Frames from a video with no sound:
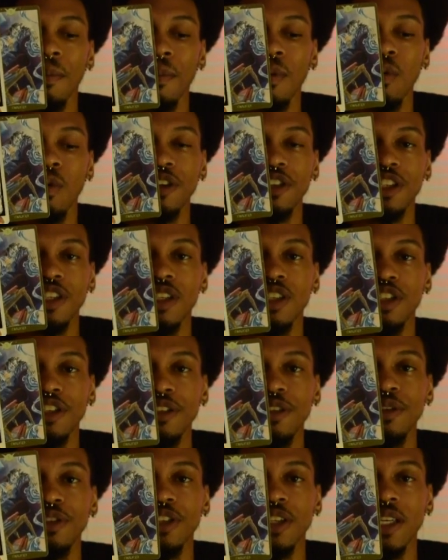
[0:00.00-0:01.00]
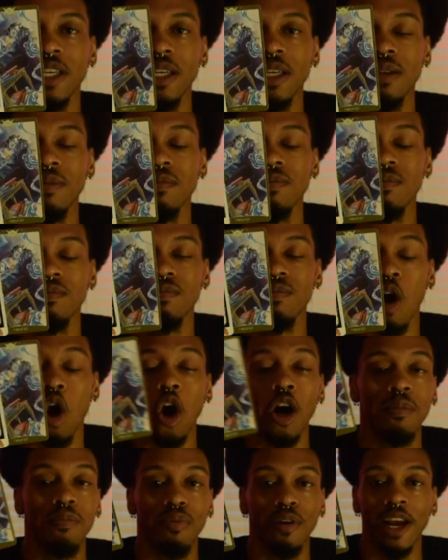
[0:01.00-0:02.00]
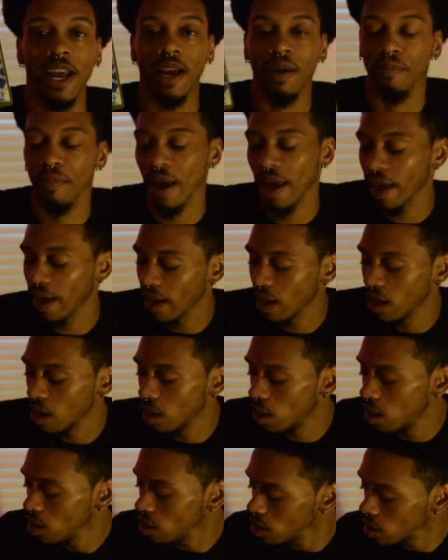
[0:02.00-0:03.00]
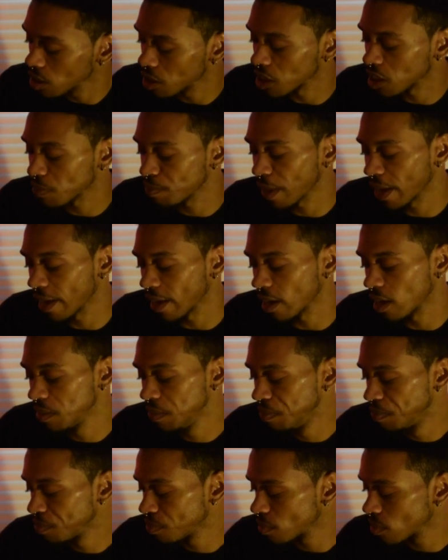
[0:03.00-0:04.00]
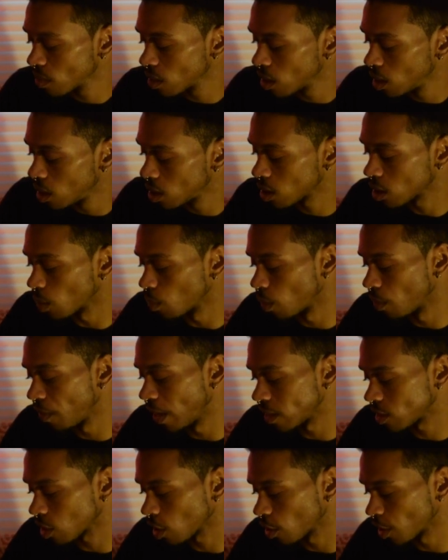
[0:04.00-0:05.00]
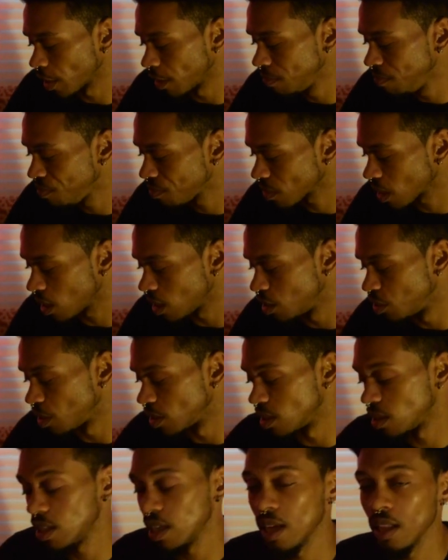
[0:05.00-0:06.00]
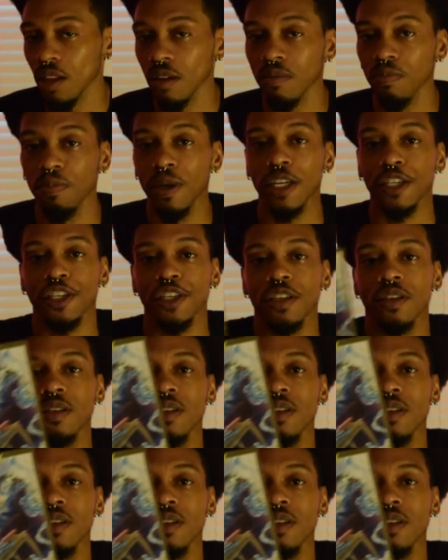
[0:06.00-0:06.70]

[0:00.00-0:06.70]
which is usually heartbreak, pain, despair, someone that's hurting. And you can see in the picture,